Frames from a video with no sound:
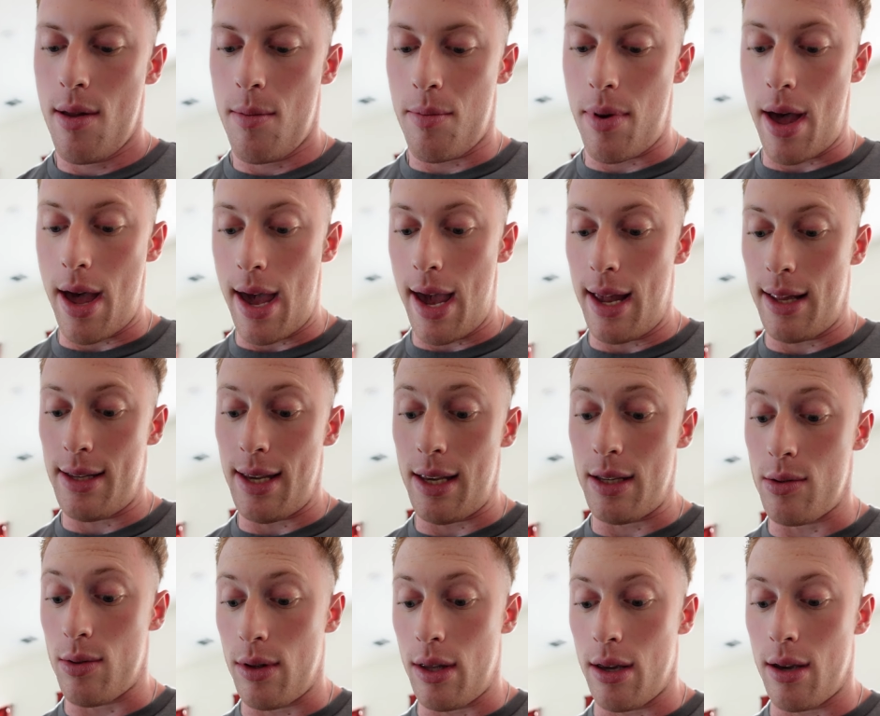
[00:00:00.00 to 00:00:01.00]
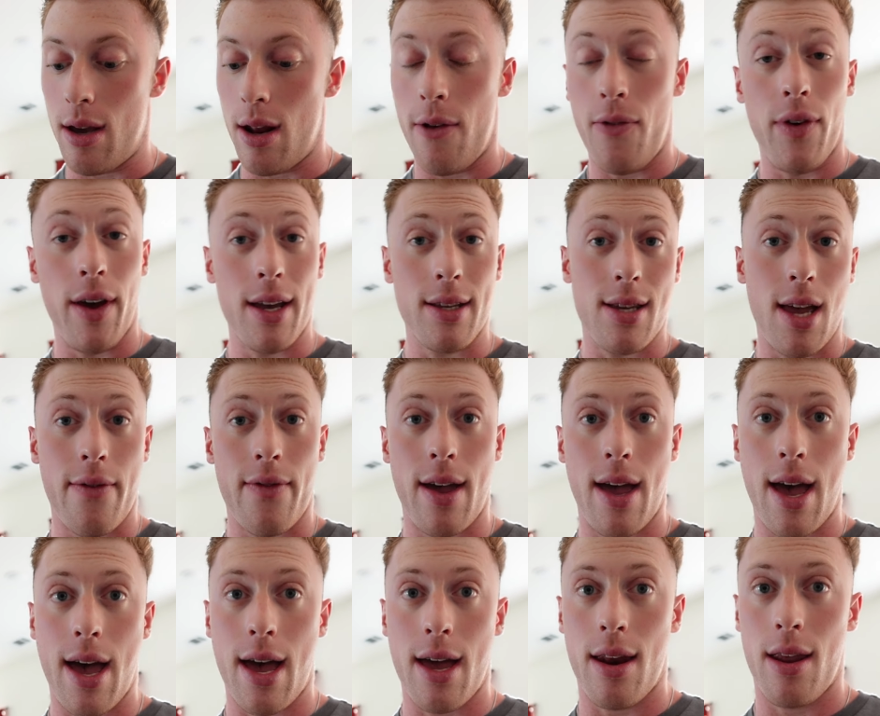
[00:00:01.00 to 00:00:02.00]
But it tastes really good. If you guys haven't
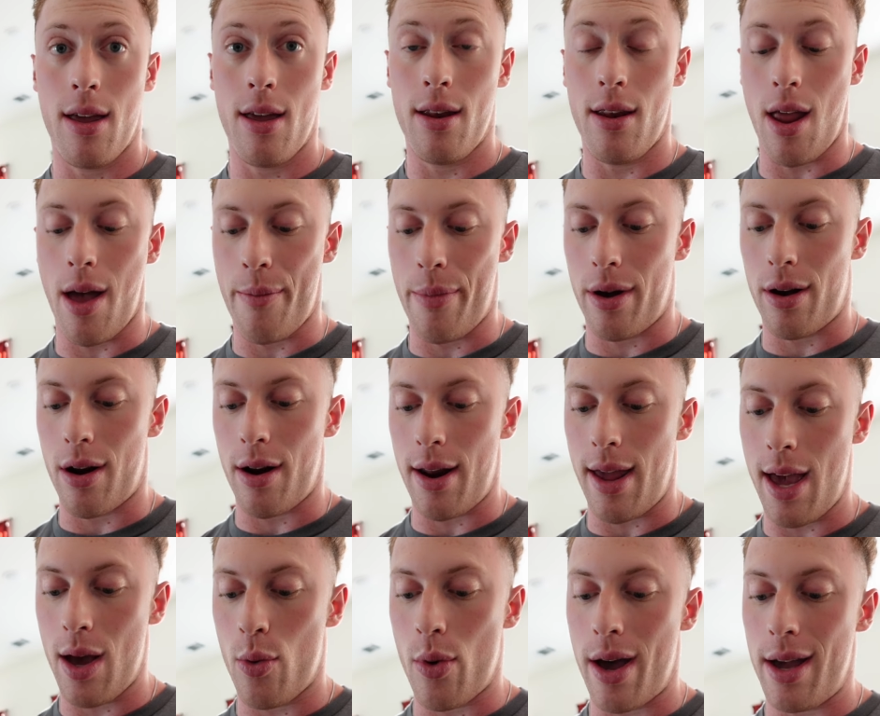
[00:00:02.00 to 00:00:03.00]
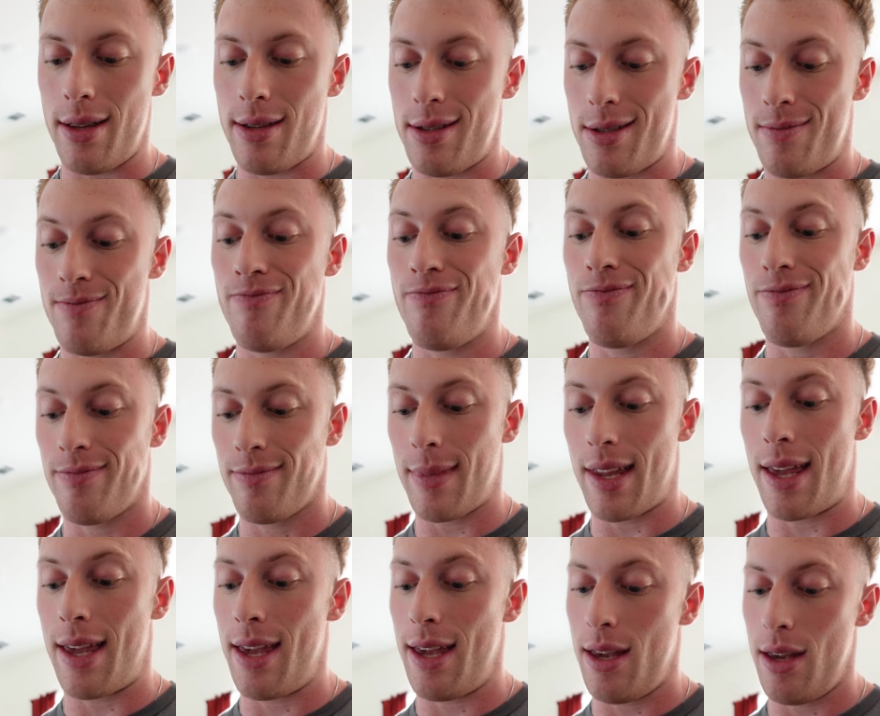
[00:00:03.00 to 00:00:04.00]
had nut butter and egg whites,
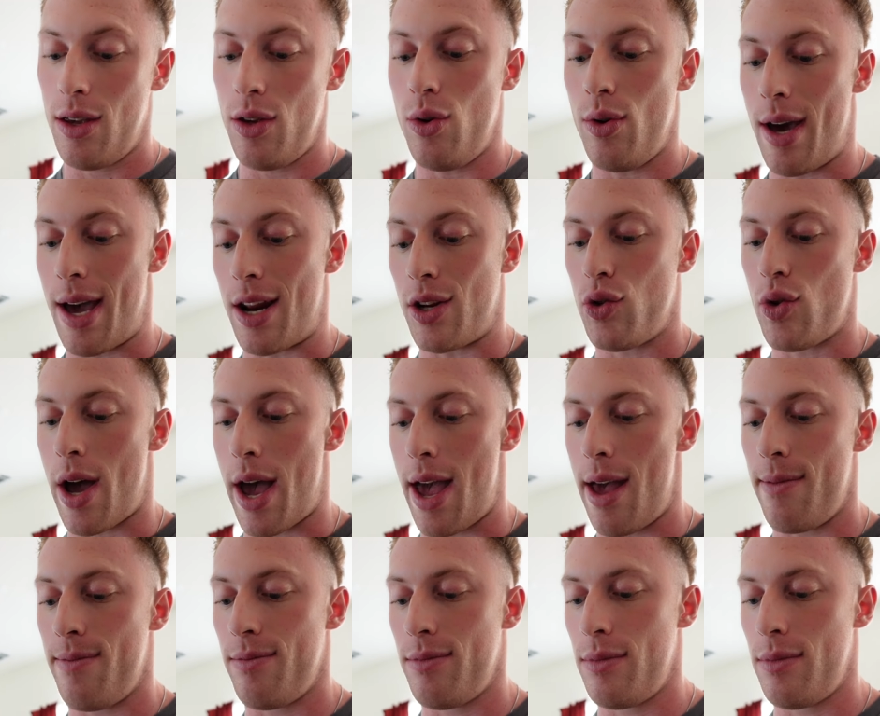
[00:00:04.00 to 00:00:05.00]
you gotta try it.